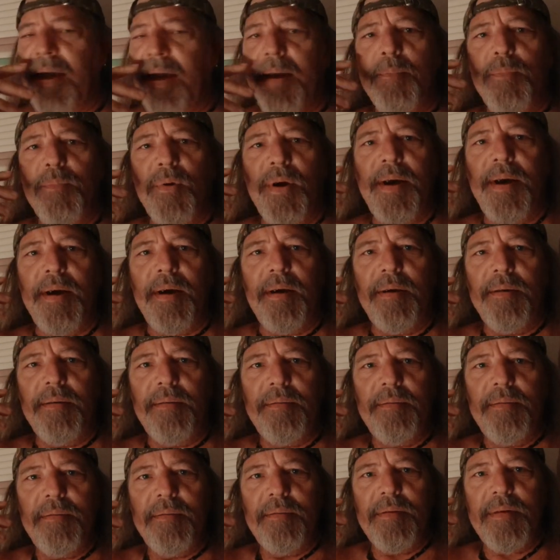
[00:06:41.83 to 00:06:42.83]
Cambria,
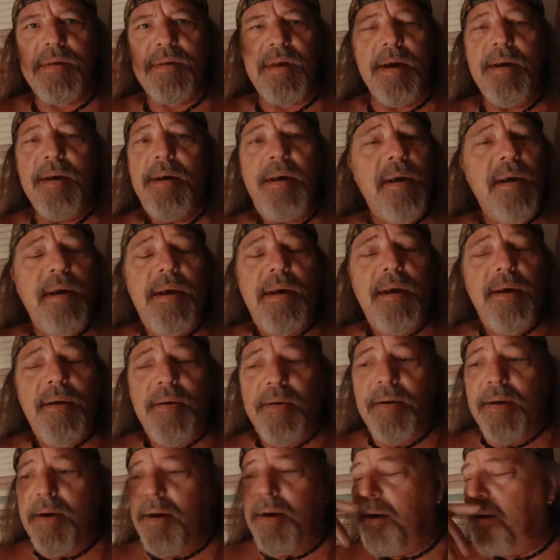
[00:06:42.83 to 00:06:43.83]
so,
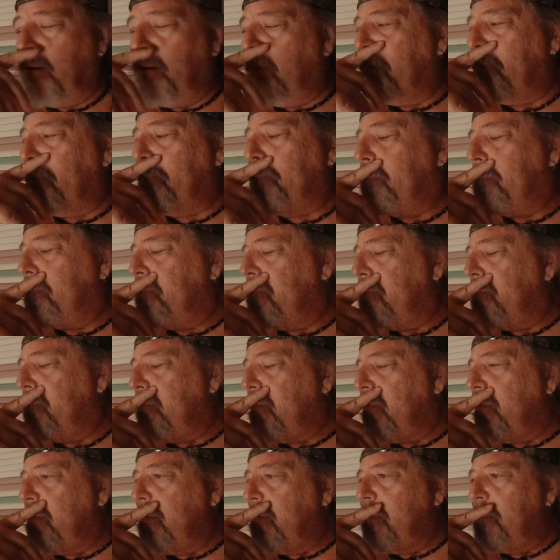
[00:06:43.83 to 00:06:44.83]
um,
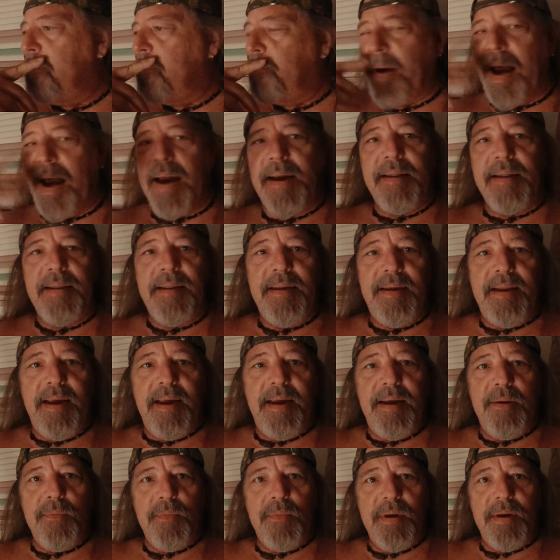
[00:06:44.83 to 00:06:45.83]
back in the
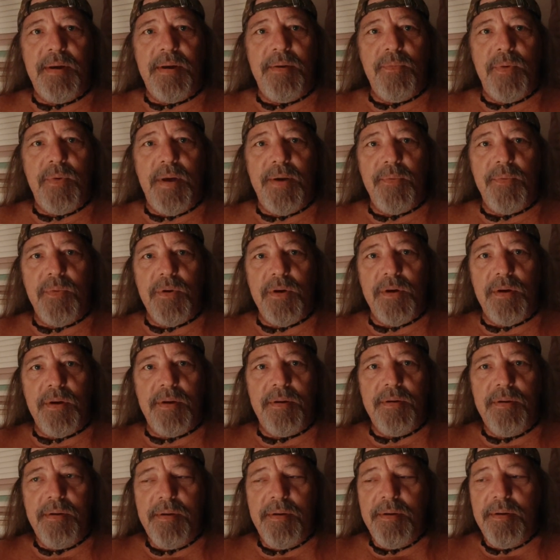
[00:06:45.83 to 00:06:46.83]
day when we
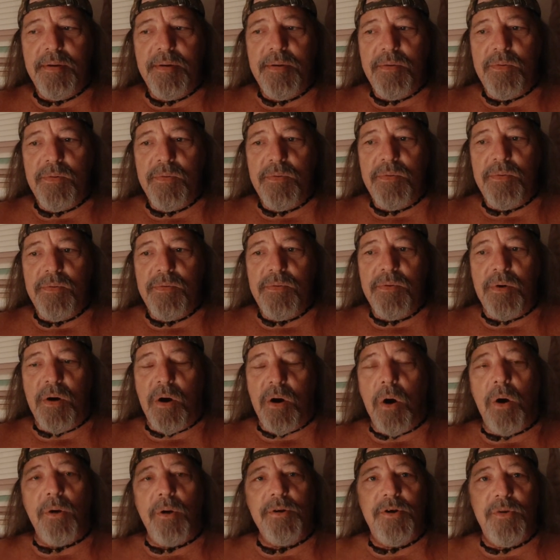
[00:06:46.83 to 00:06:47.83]
were
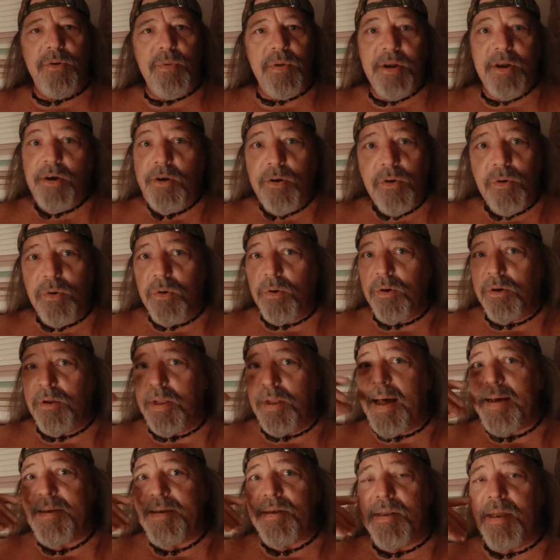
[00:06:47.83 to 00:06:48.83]
all doing the Google
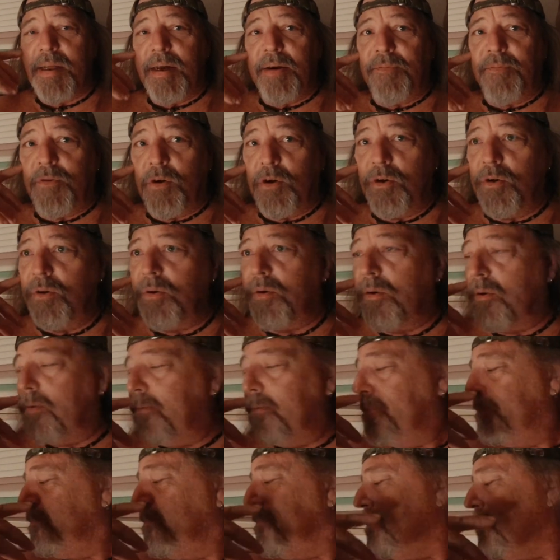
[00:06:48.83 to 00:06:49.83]
Glass thing for
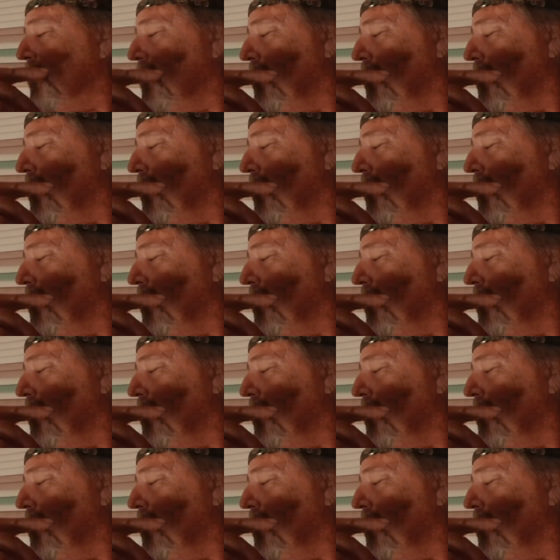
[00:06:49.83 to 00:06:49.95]
Google.